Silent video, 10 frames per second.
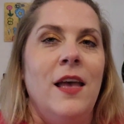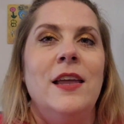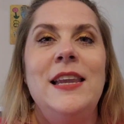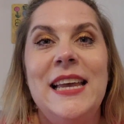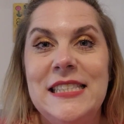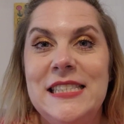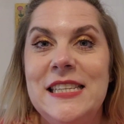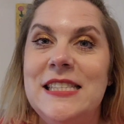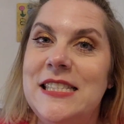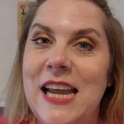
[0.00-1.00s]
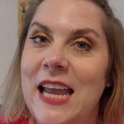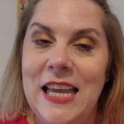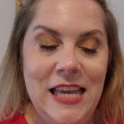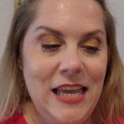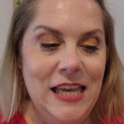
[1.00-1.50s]
Next
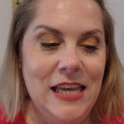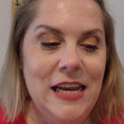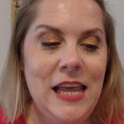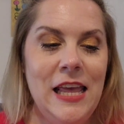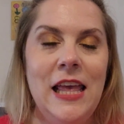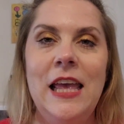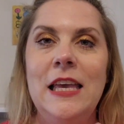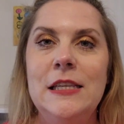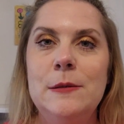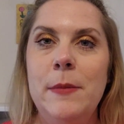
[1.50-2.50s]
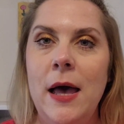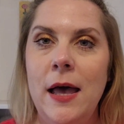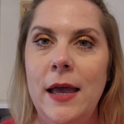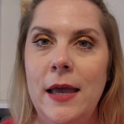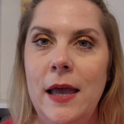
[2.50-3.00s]
staying in is
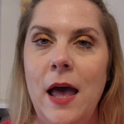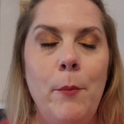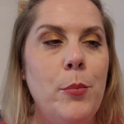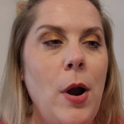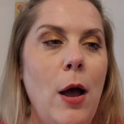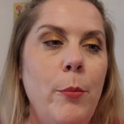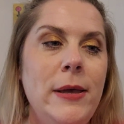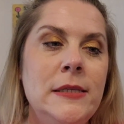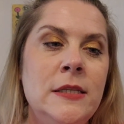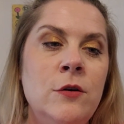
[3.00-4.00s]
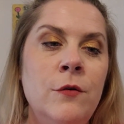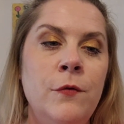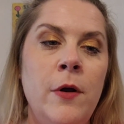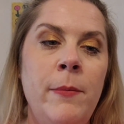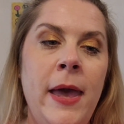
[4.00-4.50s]
my brow pencil
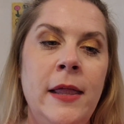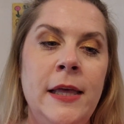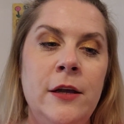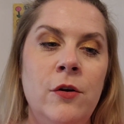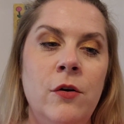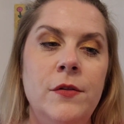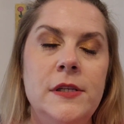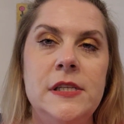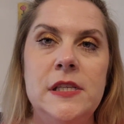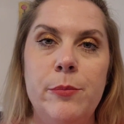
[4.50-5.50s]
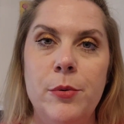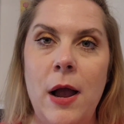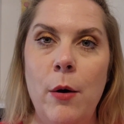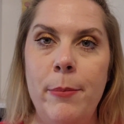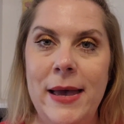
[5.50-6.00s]
from L A Girl. This is the
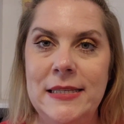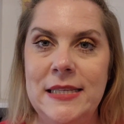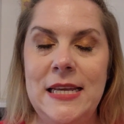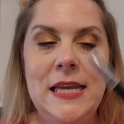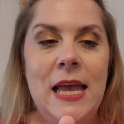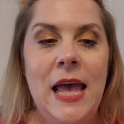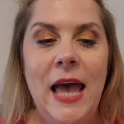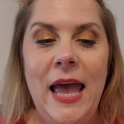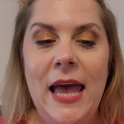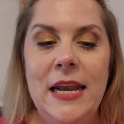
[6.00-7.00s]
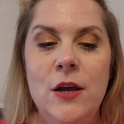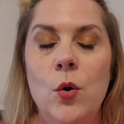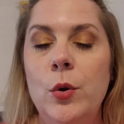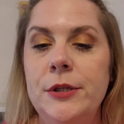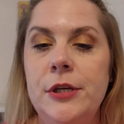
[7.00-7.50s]
Brow Bestie. I had a
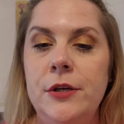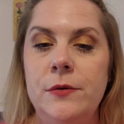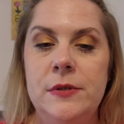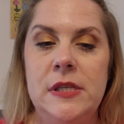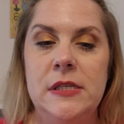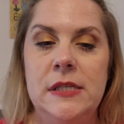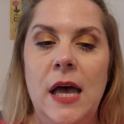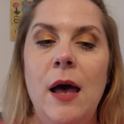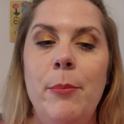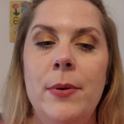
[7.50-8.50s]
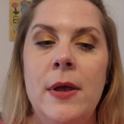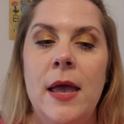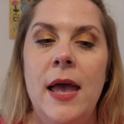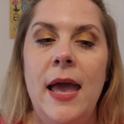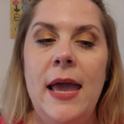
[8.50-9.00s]
goal to use this up,
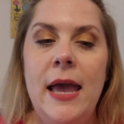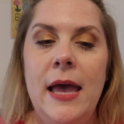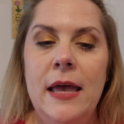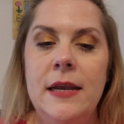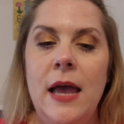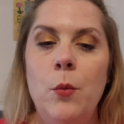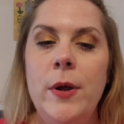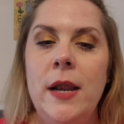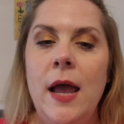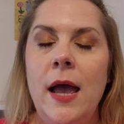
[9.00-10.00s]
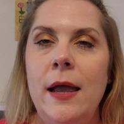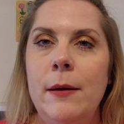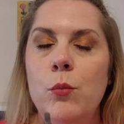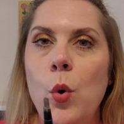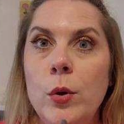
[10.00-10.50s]
and when I
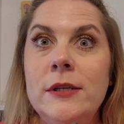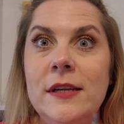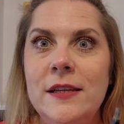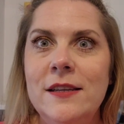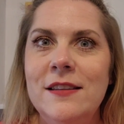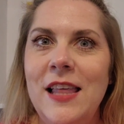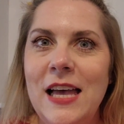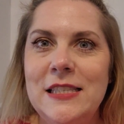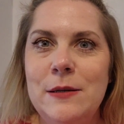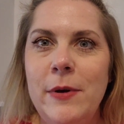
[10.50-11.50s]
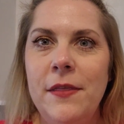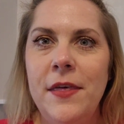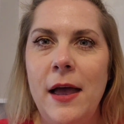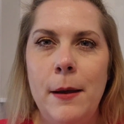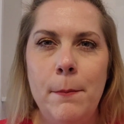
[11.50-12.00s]
rolled it in last month,
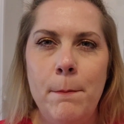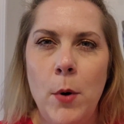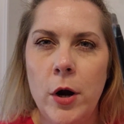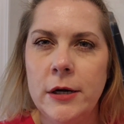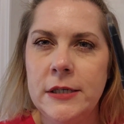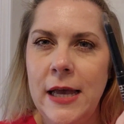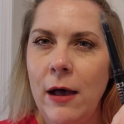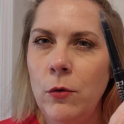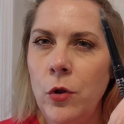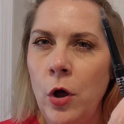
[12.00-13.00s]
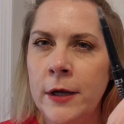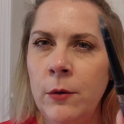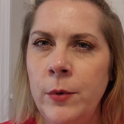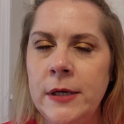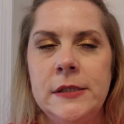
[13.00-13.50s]
I marked how long it
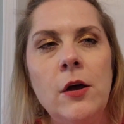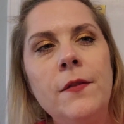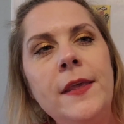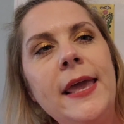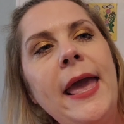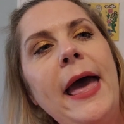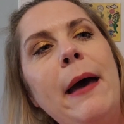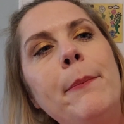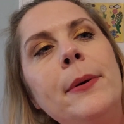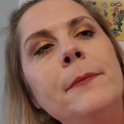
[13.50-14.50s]
was on the cap.